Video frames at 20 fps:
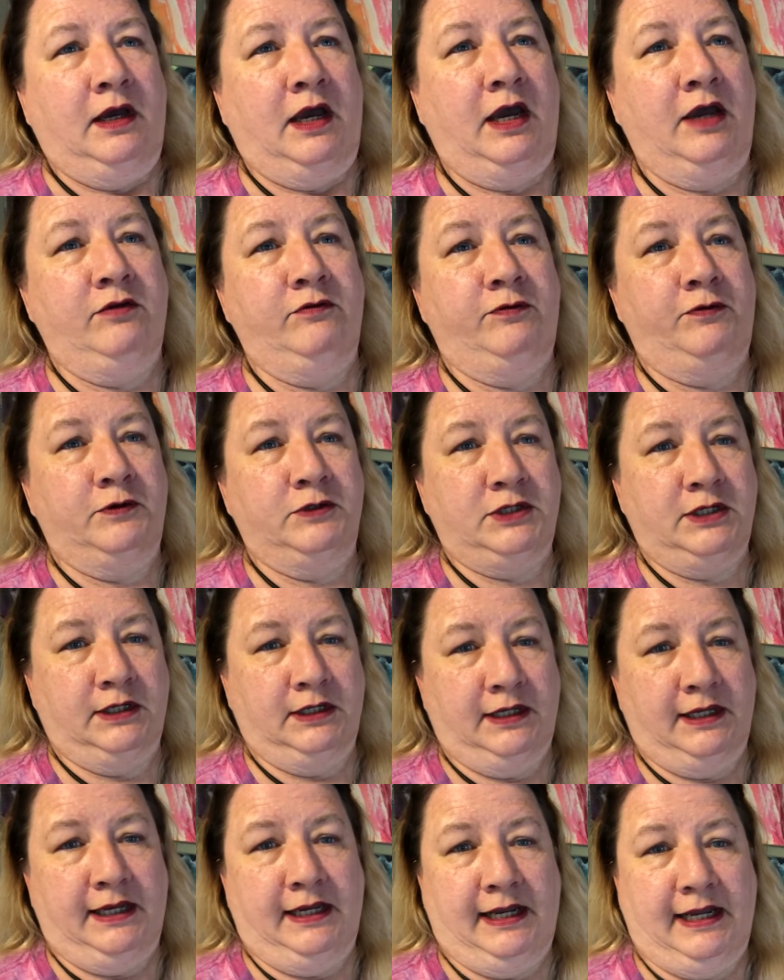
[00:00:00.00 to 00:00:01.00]

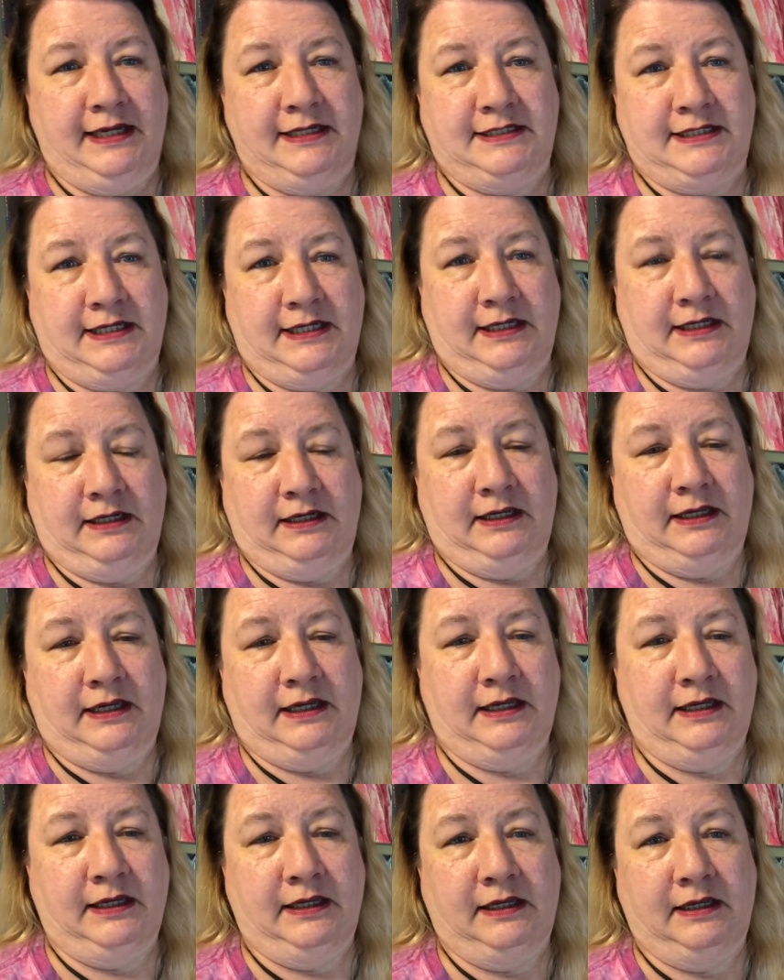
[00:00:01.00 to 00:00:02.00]
unfortunately, at eighteen,
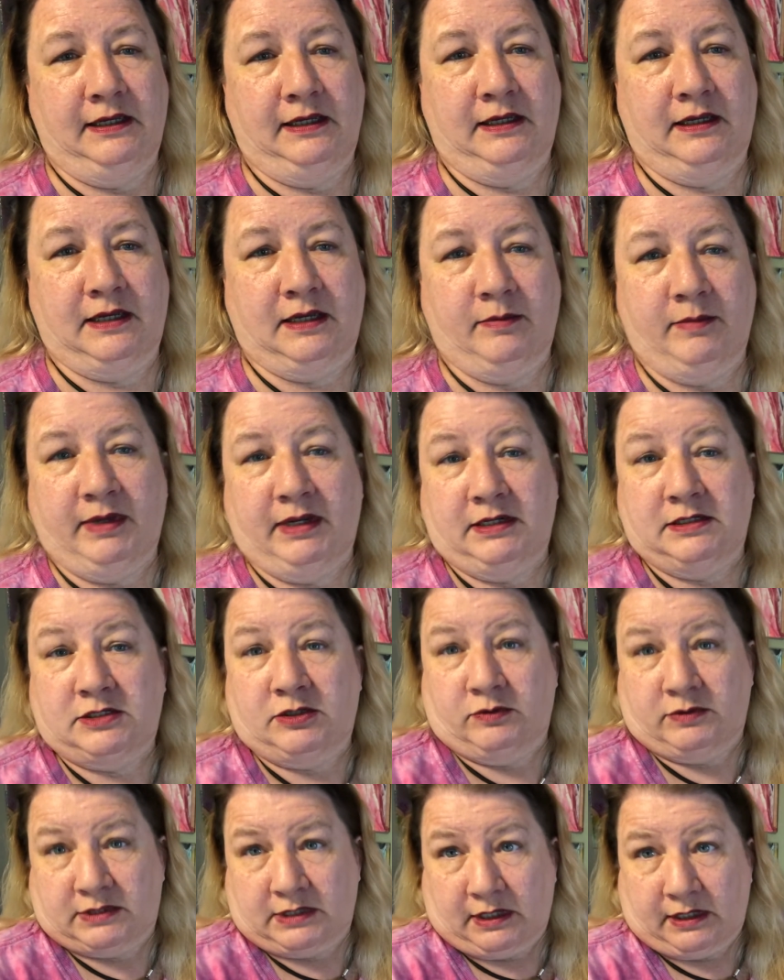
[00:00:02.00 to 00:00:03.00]
he committed
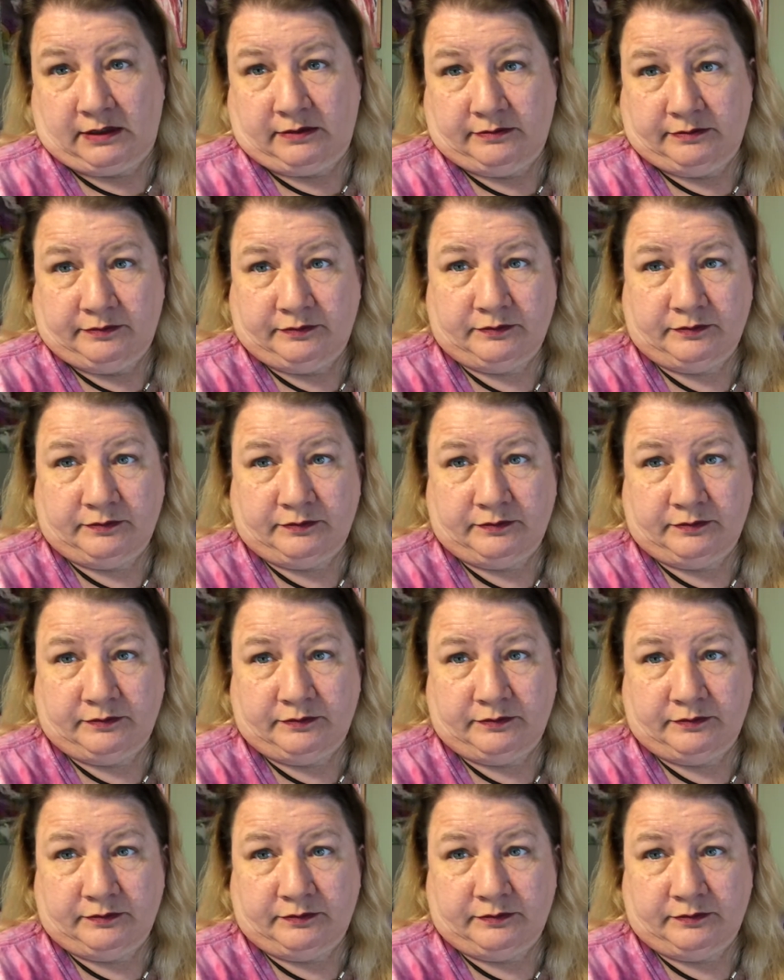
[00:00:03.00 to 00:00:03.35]
suicide.